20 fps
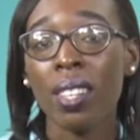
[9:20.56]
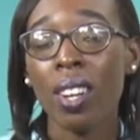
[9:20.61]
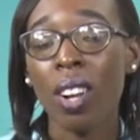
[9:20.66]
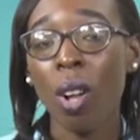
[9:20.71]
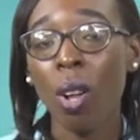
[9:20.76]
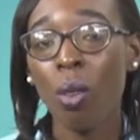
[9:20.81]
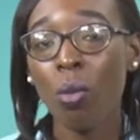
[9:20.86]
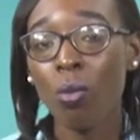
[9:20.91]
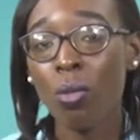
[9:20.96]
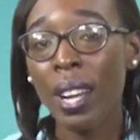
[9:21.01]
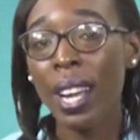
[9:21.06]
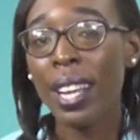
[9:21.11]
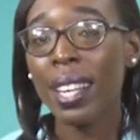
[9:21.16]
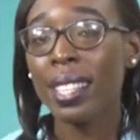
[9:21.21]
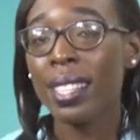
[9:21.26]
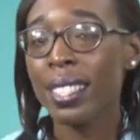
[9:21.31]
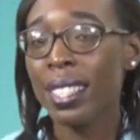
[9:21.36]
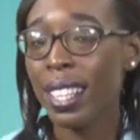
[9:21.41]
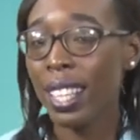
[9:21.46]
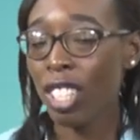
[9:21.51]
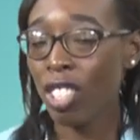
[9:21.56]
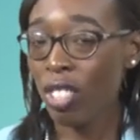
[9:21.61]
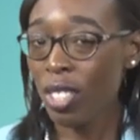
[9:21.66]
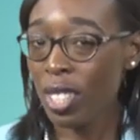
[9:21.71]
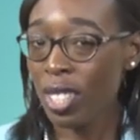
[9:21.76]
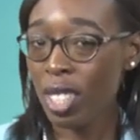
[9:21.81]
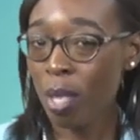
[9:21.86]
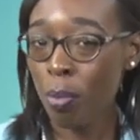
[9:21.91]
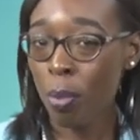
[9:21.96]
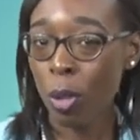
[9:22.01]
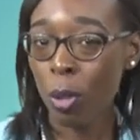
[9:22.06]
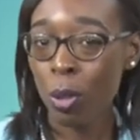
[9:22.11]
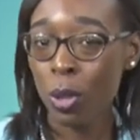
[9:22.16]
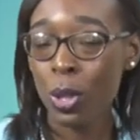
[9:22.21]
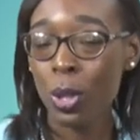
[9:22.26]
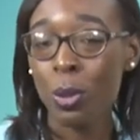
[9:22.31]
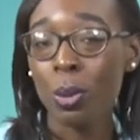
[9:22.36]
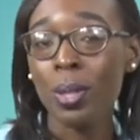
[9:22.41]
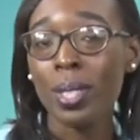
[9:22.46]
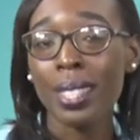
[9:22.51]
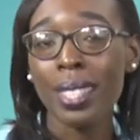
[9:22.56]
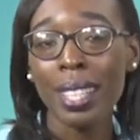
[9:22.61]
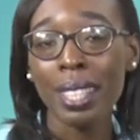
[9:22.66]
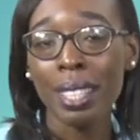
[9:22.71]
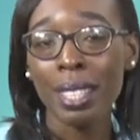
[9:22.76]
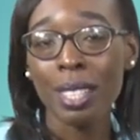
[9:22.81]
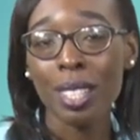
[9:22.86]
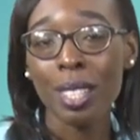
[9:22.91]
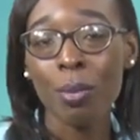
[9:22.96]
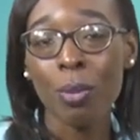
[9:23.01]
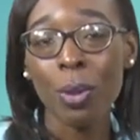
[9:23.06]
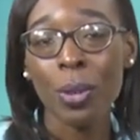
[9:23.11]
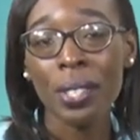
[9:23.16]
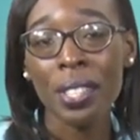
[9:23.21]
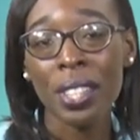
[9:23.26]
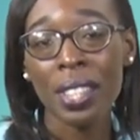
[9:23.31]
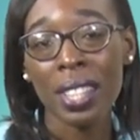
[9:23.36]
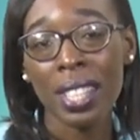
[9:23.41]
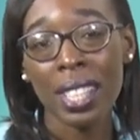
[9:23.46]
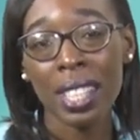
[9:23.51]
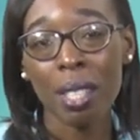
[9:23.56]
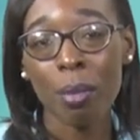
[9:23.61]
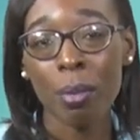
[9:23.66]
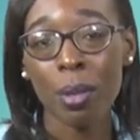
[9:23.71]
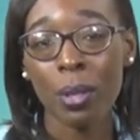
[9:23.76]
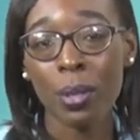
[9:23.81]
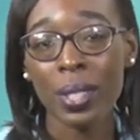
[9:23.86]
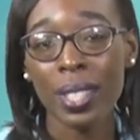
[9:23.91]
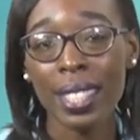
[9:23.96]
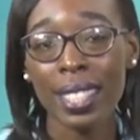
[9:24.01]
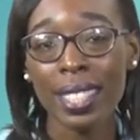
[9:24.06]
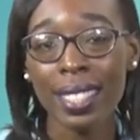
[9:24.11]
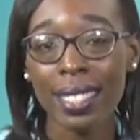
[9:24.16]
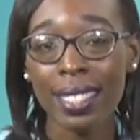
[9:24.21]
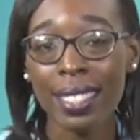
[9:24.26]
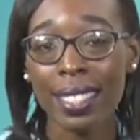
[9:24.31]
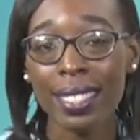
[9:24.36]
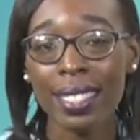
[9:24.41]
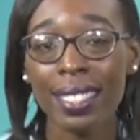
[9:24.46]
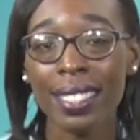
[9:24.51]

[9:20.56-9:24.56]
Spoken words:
All right, take just about 2 seconds more to think about it.